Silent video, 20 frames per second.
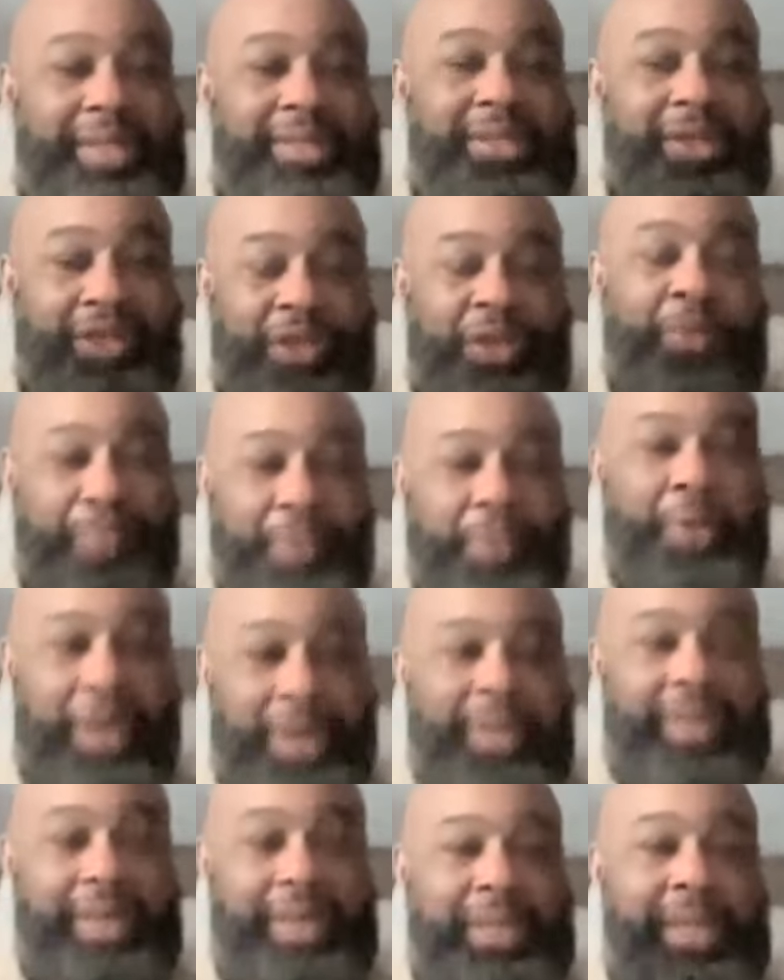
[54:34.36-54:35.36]
to your
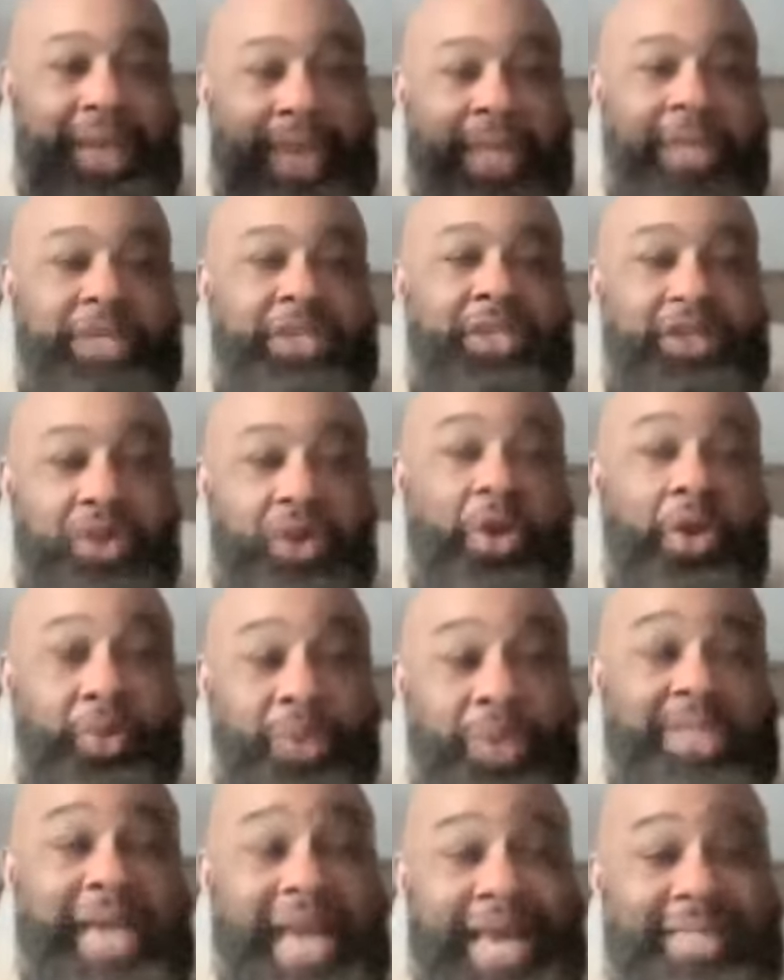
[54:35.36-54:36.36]
point, Agents are
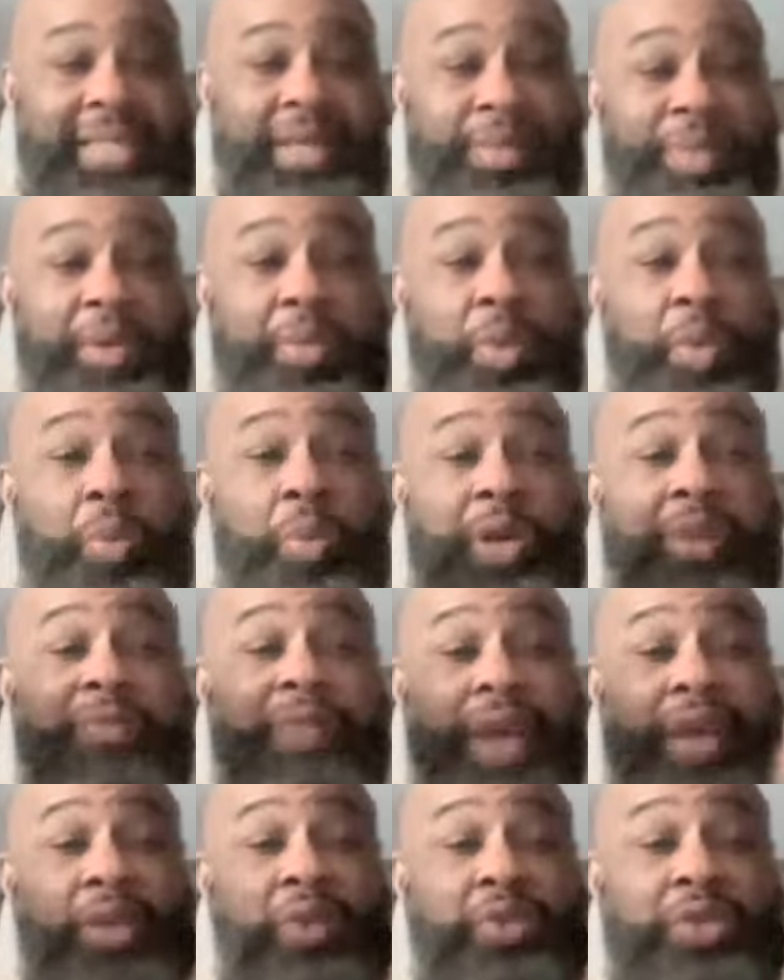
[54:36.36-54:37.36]
always asking me, well, what if
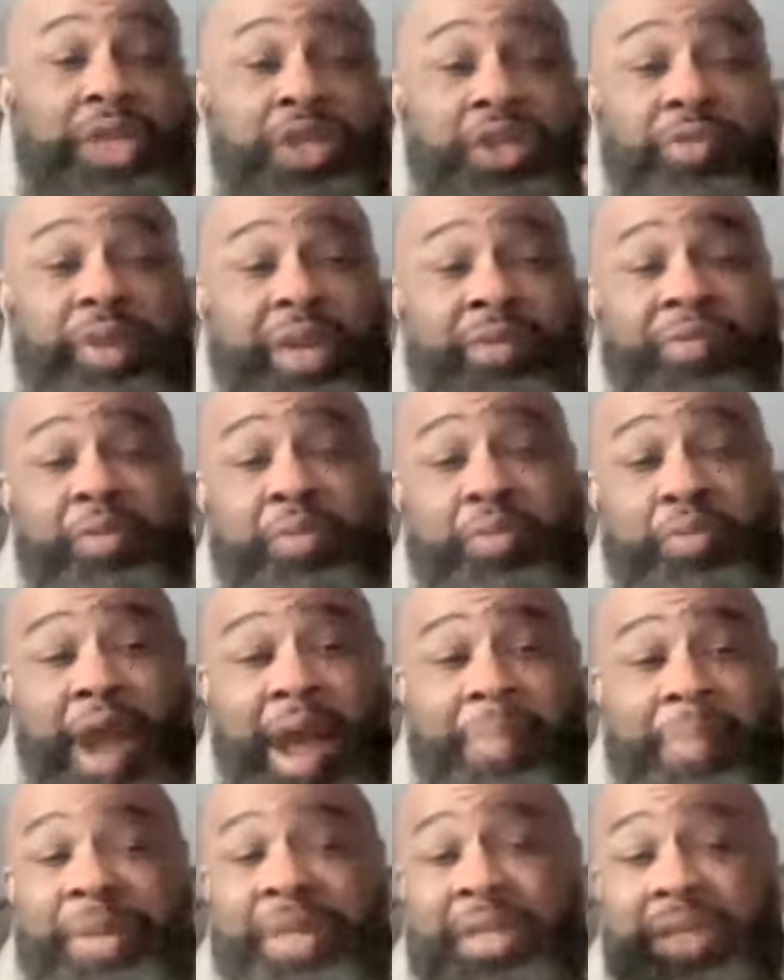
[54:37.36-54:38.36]
I go see 3 different
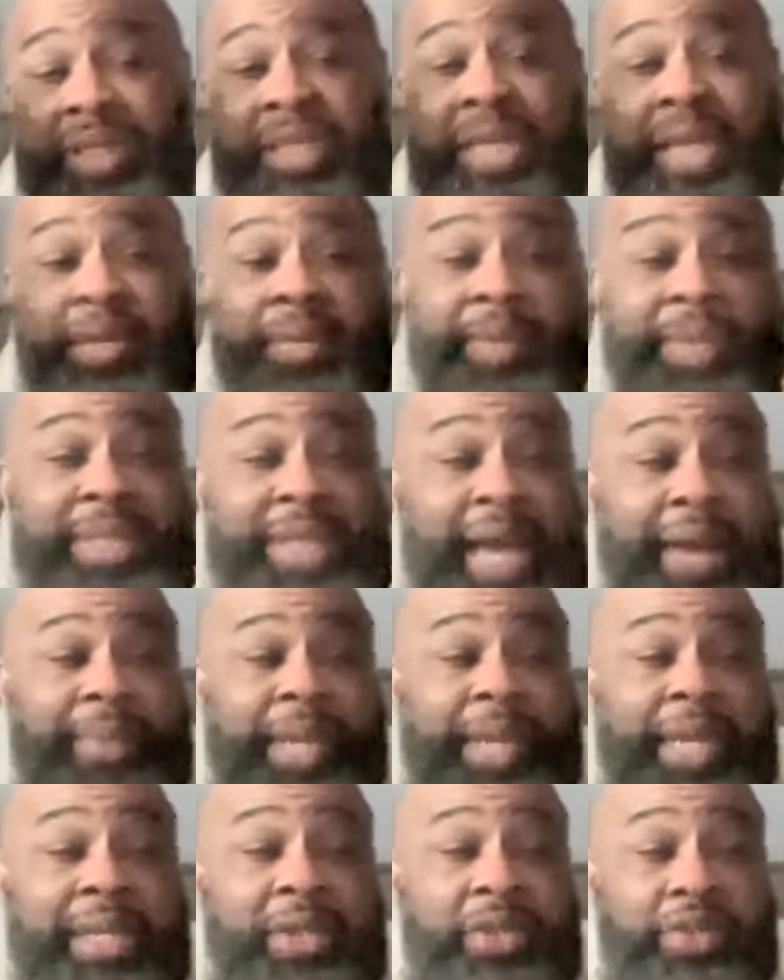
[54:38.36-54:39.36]
properties? It takes me time
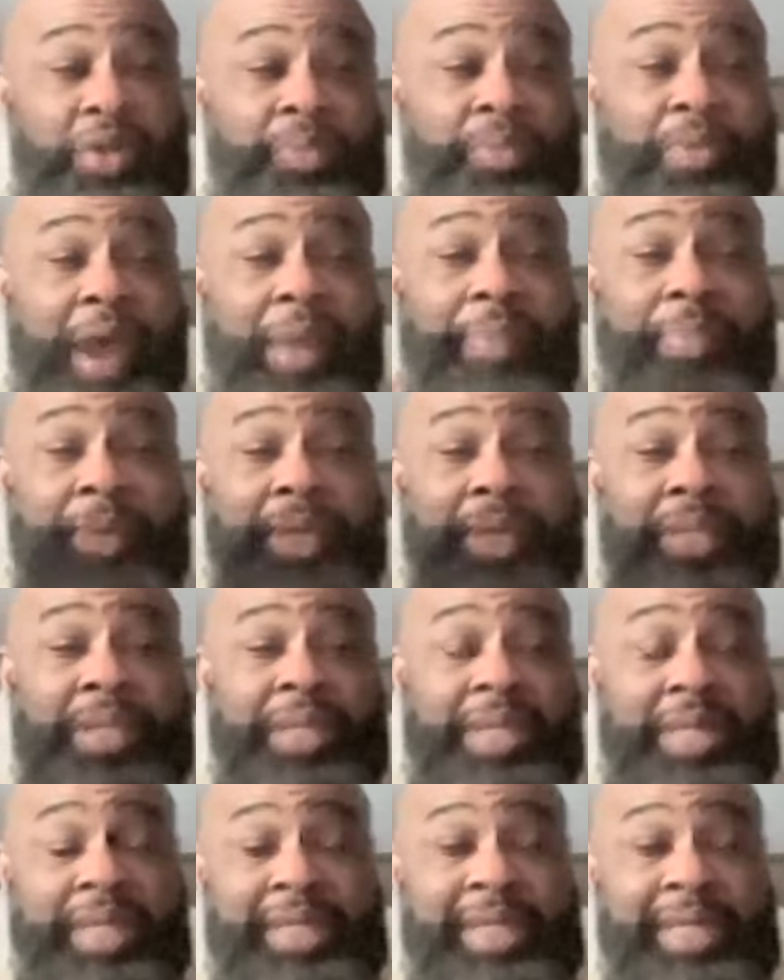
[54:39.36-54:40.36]
to get through the properties
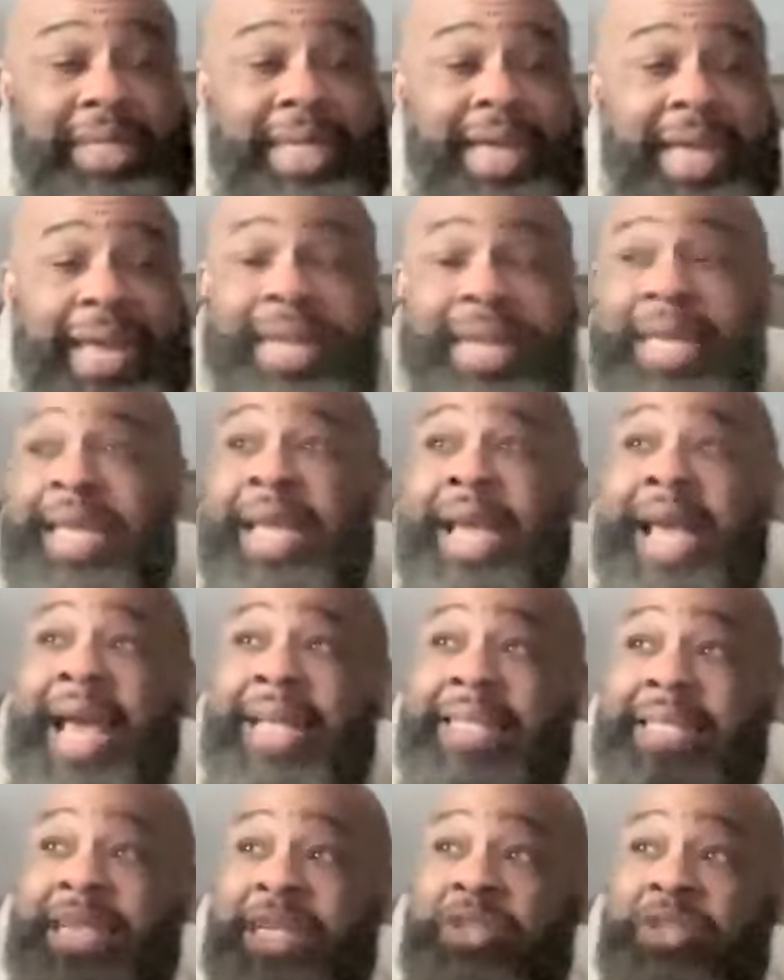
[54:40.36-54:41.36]
and things like that.
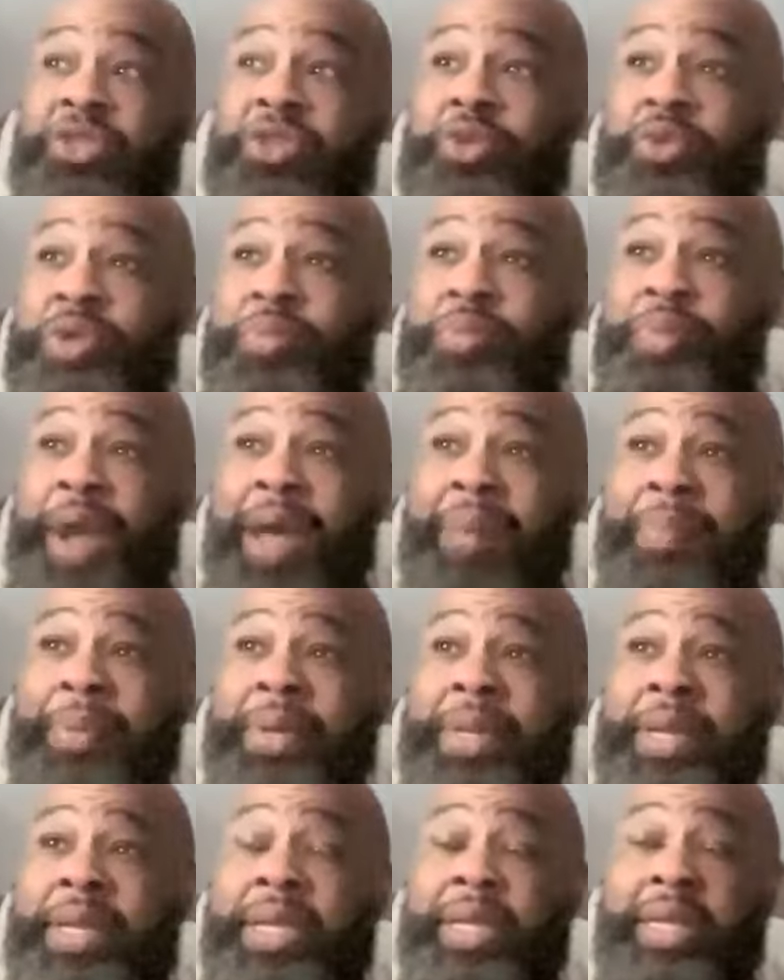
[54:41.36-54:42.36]
I say, shoot the
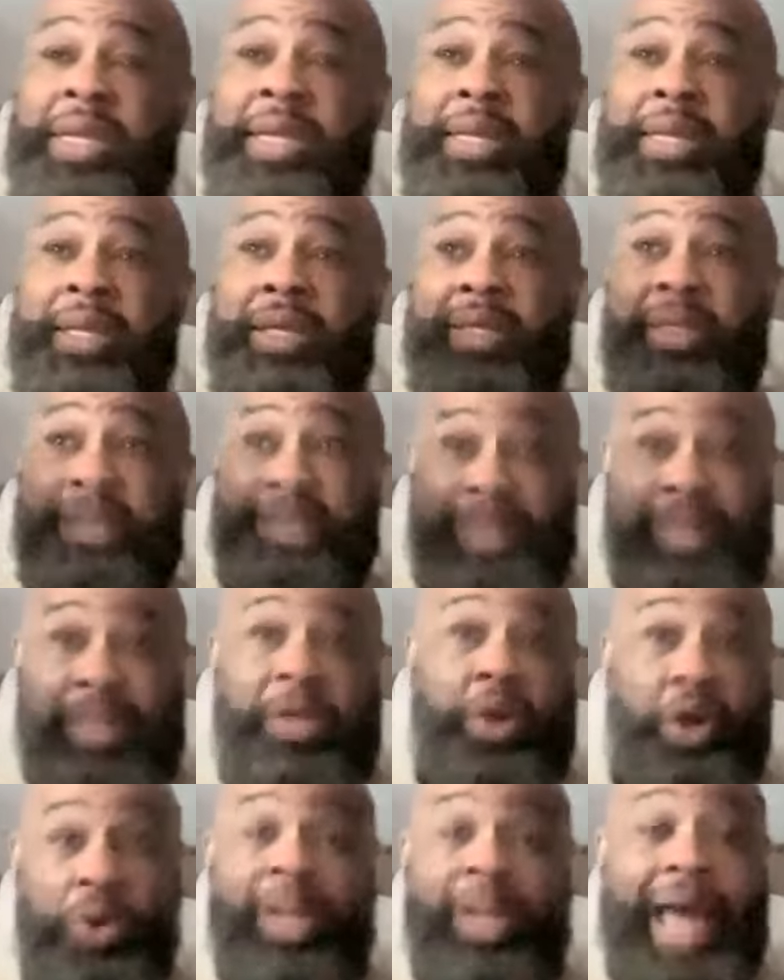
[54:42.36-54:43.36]
property,
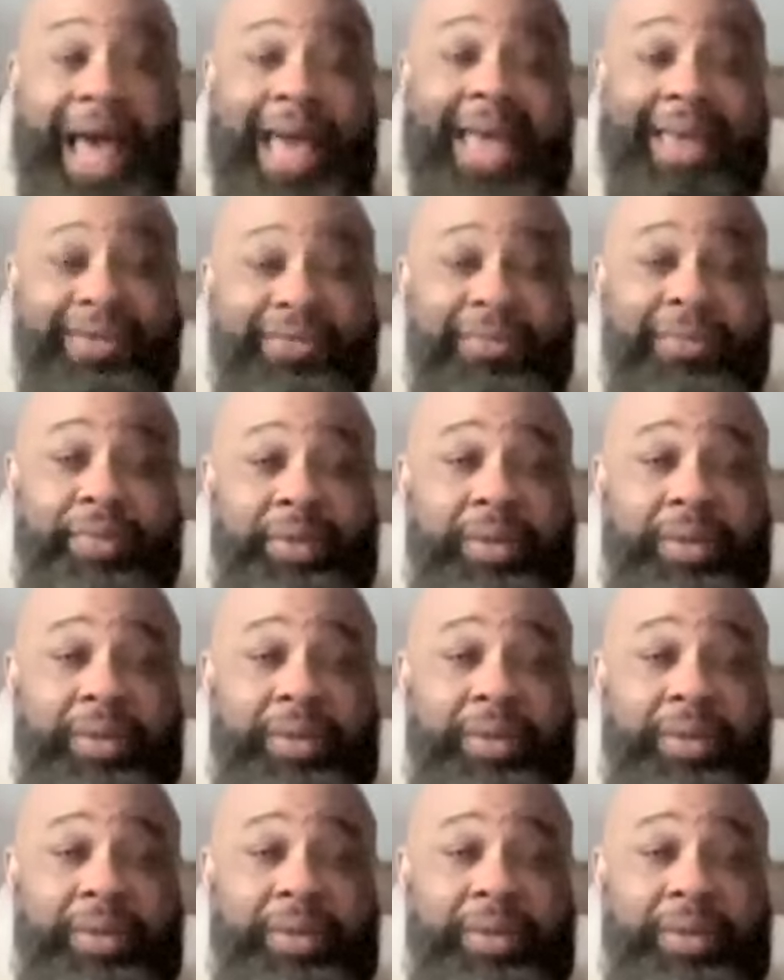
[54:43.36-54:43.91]
go live,